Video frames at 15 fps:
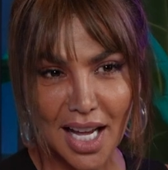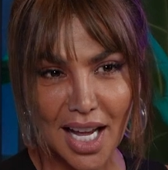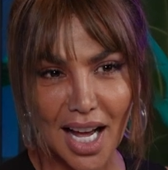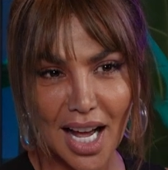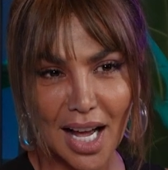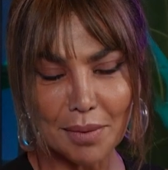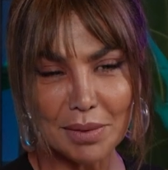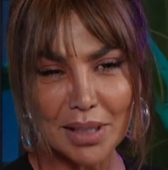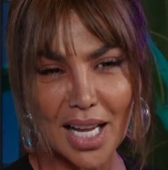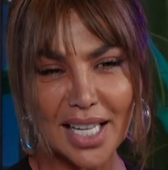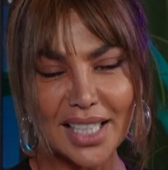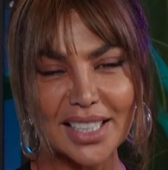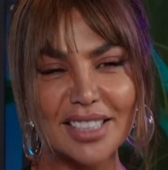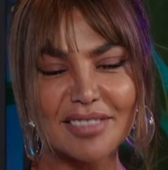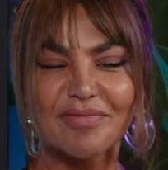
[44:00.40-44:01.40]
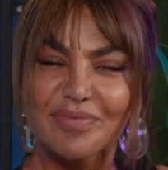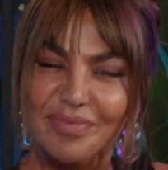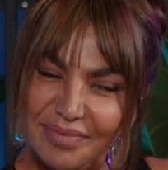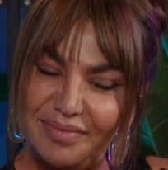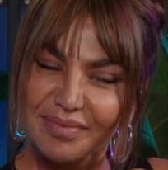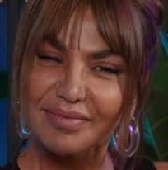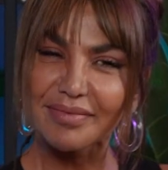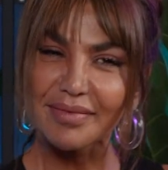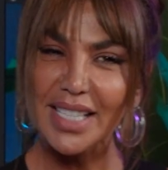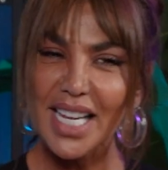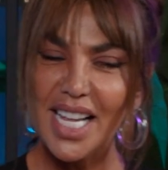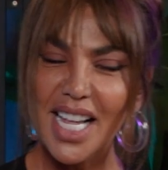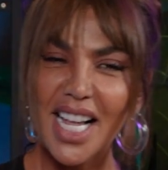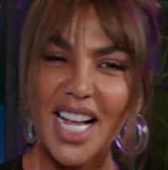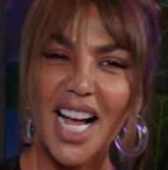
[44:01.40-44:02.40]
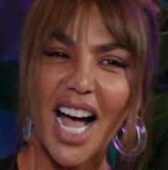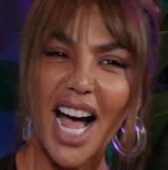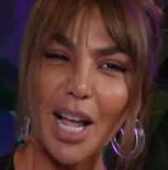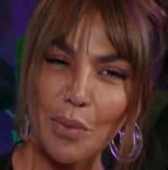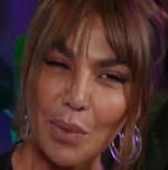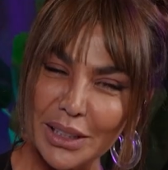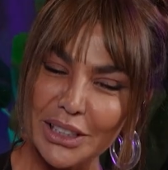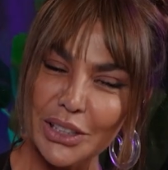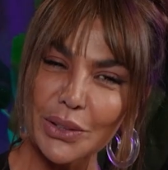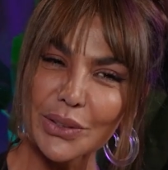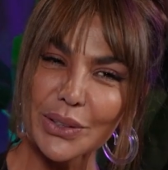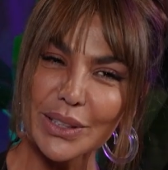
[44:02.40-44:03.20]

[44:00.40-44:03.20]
I'm like, I want you to